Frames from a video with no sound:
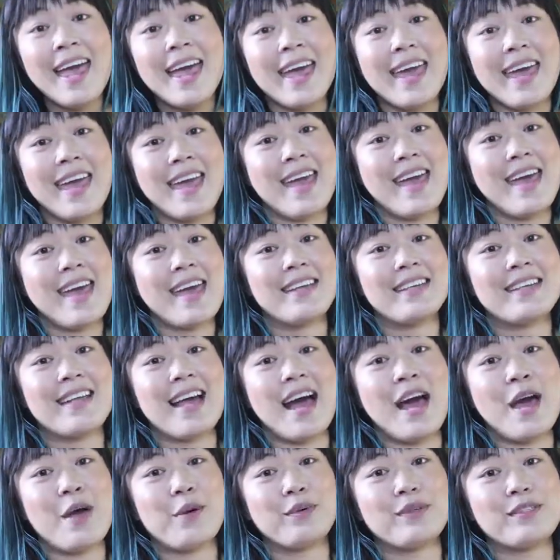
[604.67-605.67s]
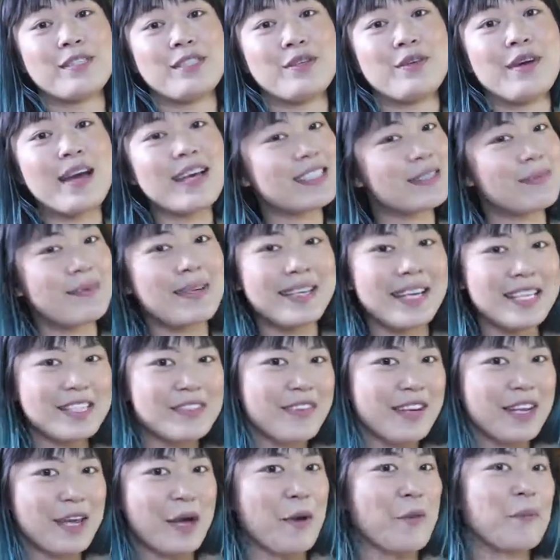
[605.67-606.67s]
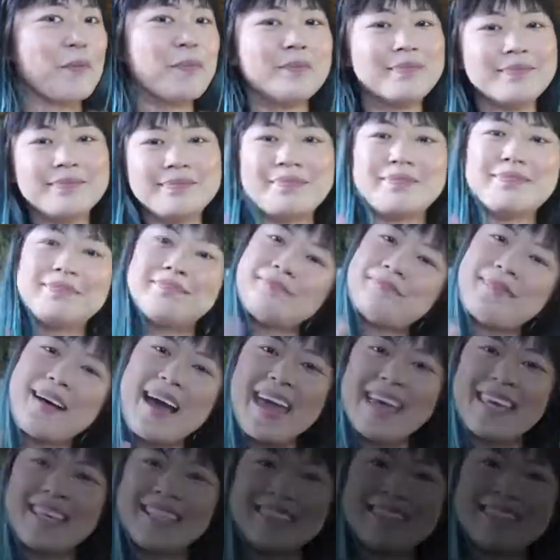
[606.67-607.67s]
And I will see you guys in my next video. Bye.